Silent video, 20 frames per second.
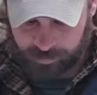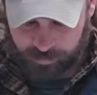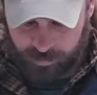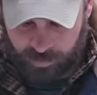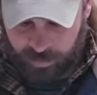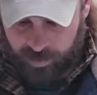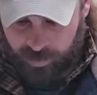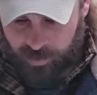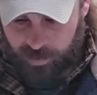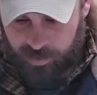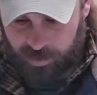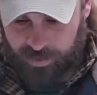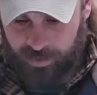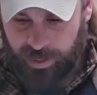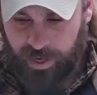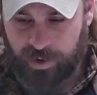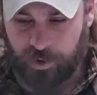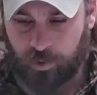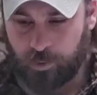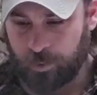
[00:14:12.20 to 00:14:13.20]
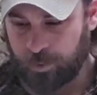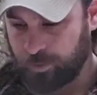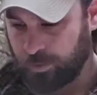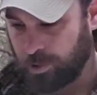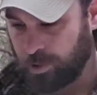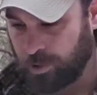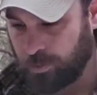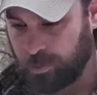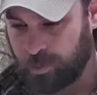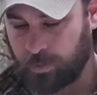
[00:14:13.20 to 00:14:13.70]
that it kind of goes
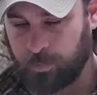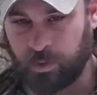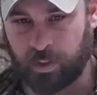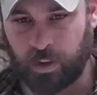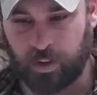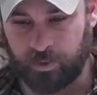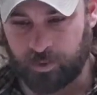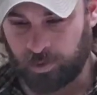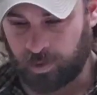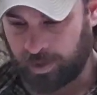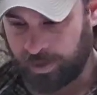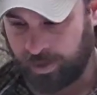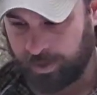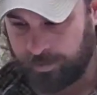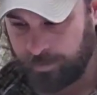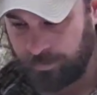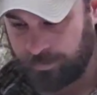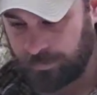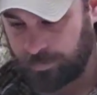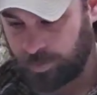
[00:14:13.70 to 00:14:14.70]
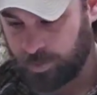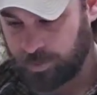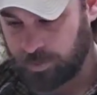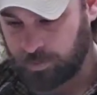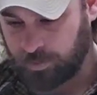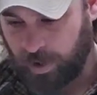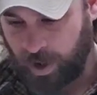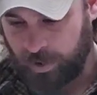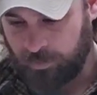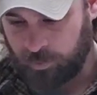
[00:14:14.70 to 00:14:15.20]
along with some of the other like
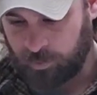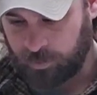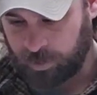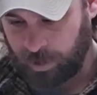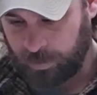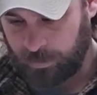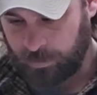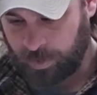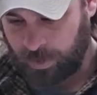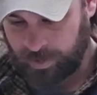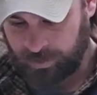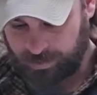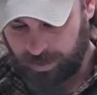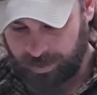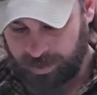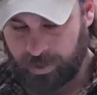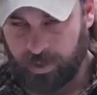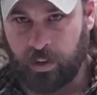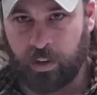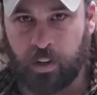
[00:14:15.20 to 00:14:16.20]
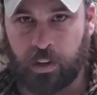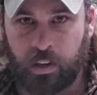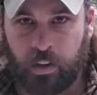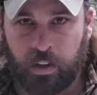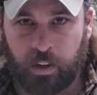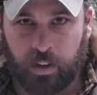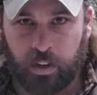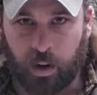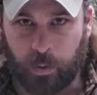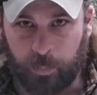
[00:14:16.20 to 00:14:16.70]
survival type things like
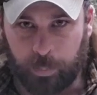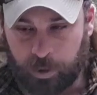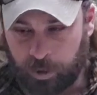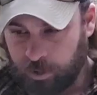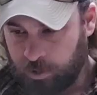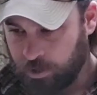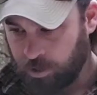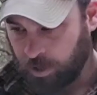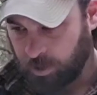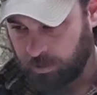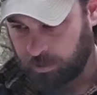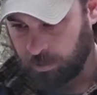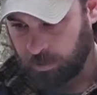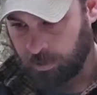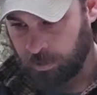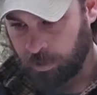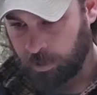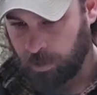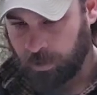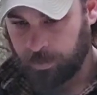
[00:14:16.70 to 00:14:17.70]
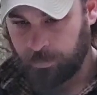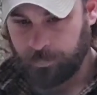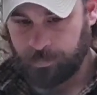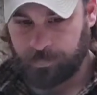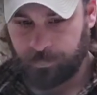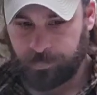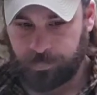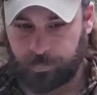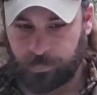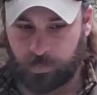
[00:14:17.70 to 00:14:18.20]
compass, shelter,
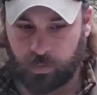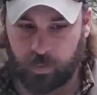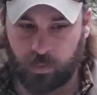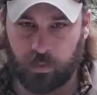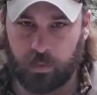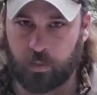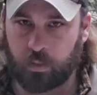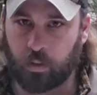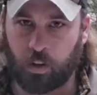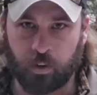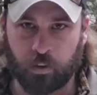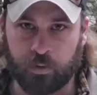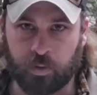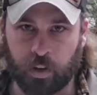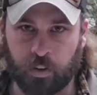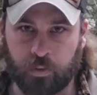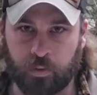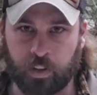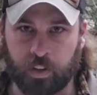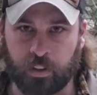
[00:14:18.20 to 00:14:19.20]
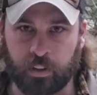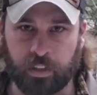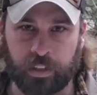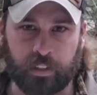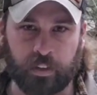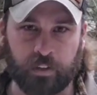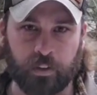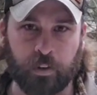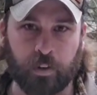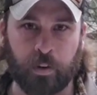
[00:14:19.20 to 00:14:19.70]
all those other things.
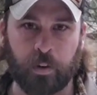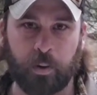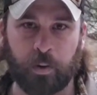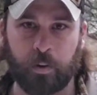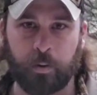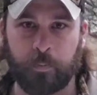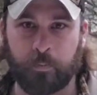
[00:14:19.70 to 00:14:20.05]
Like they're